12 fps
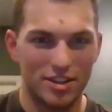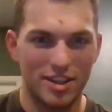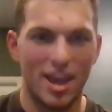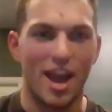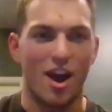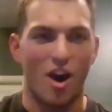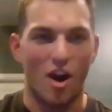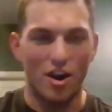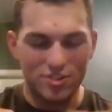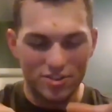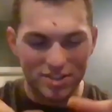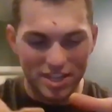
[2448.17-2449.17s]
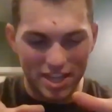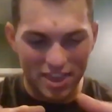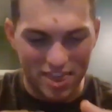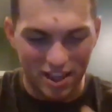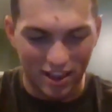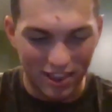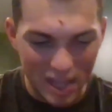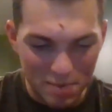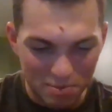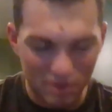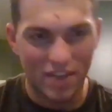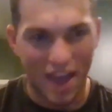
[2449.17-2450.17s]
Yeah, underneath the lip
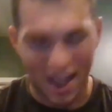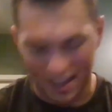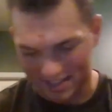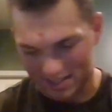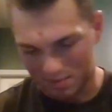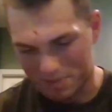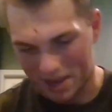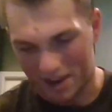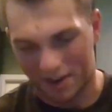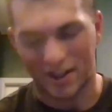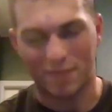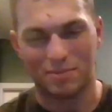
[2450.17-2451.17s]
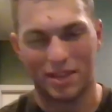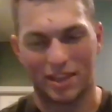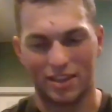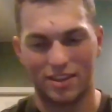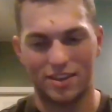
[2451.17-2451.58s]
of that is the bear, and I'm like,